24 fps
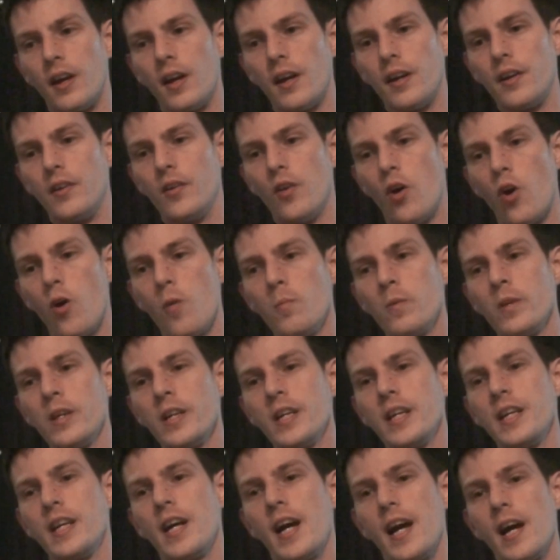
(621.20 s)

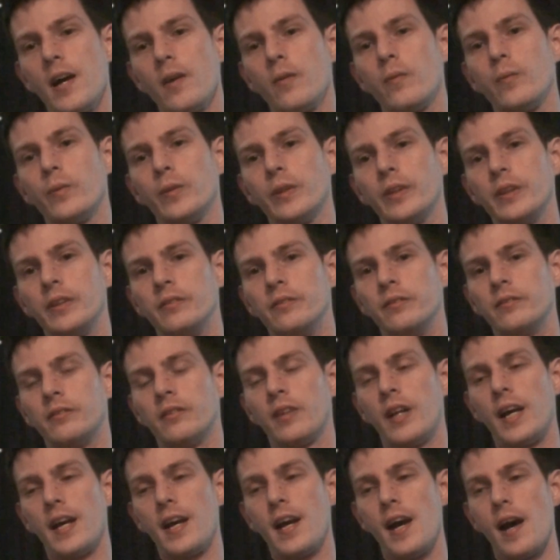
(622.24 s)
normally I wouldn't,
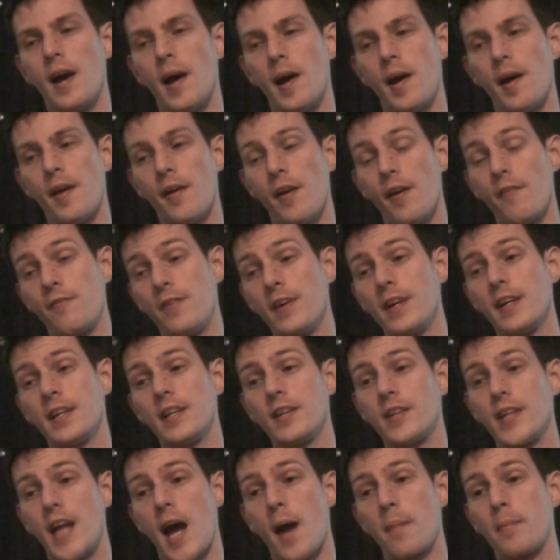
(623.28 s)
I figured it
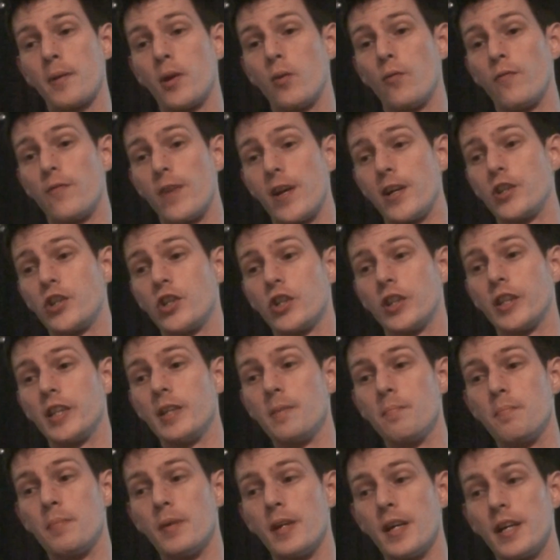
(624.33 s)
would happen
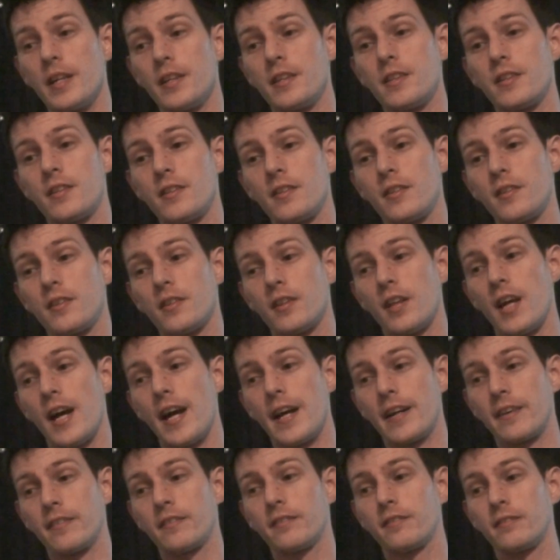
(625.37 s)
eventually, but
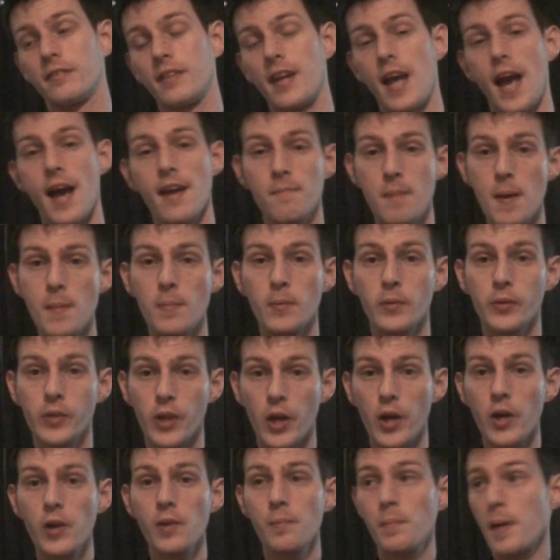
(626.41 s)
like, as people
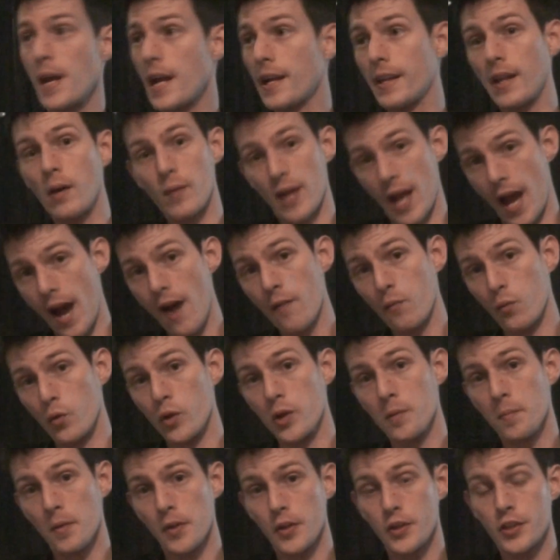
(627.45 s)
know, being that we have
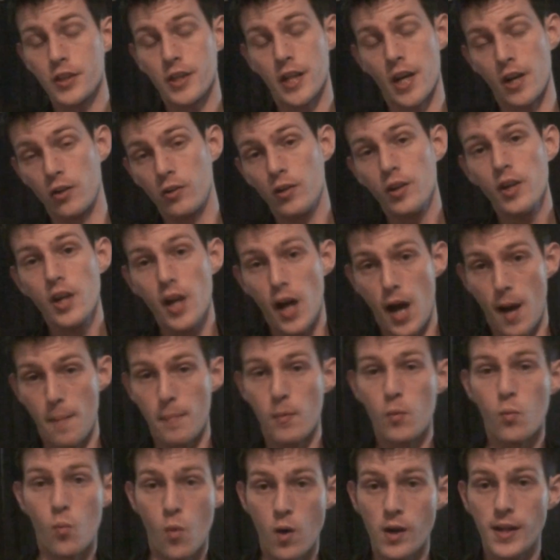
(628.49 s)
William on the channel, I've
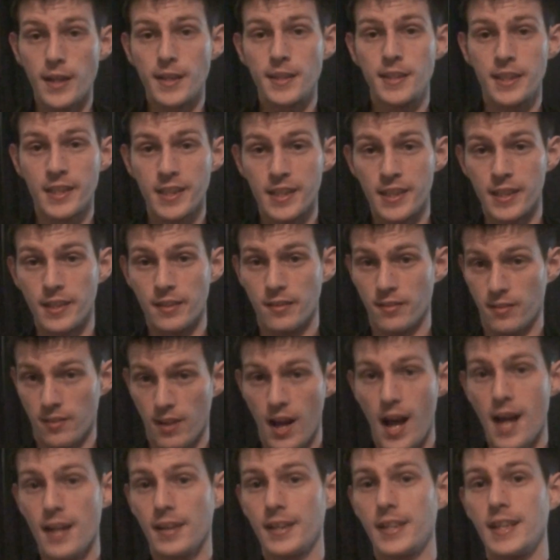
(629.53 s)
been wanting to
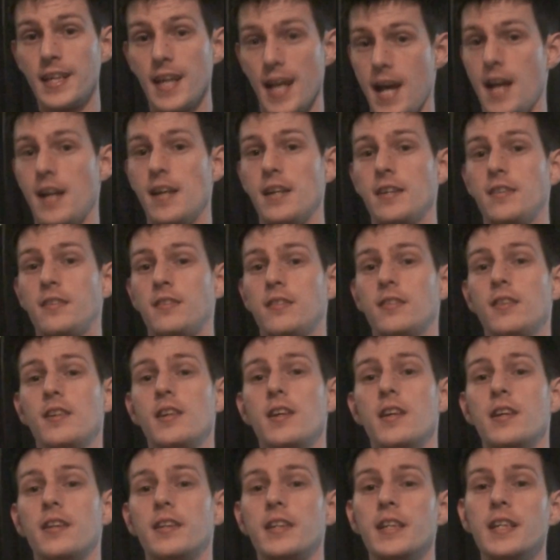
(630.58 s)
slightly edit
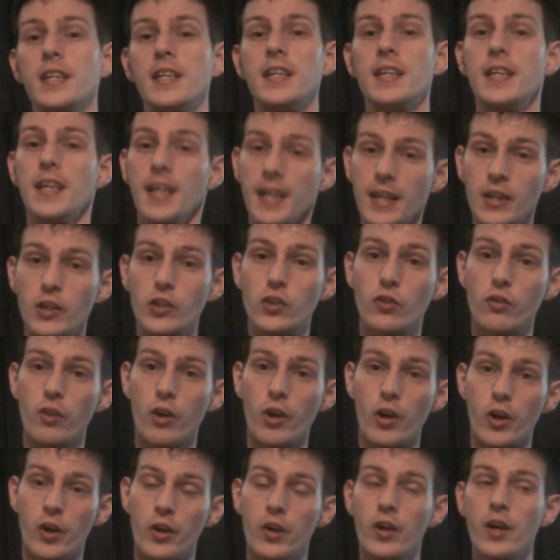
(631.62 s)
the
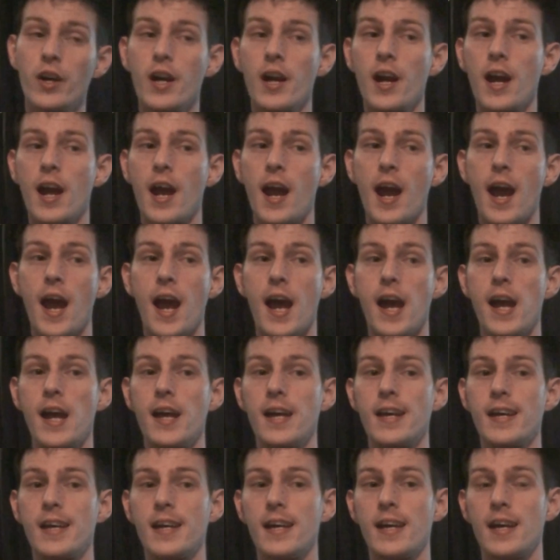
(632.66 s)
intro
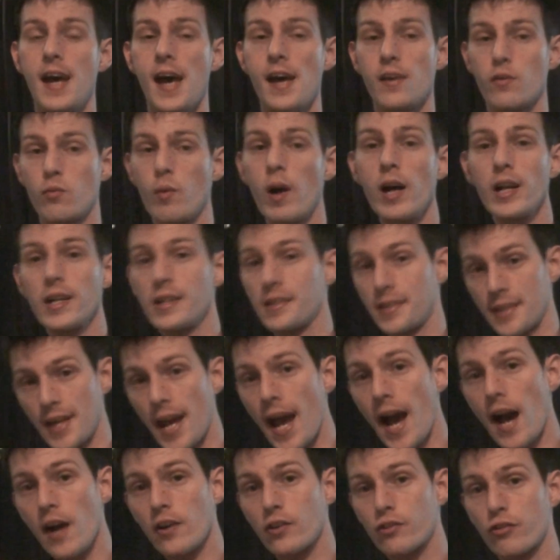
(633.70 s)
as well as the
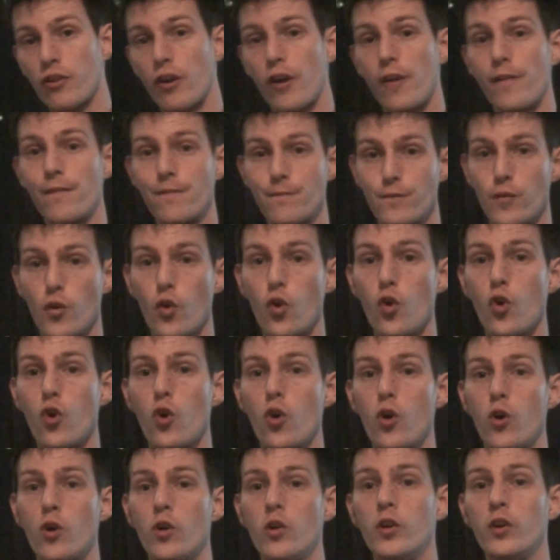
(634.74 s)
outro
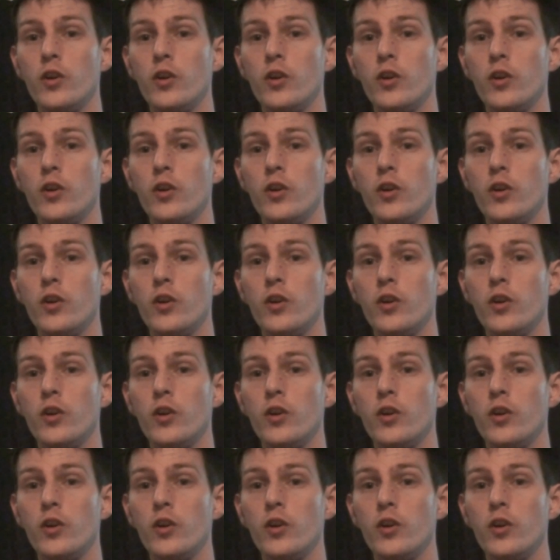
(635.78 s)
for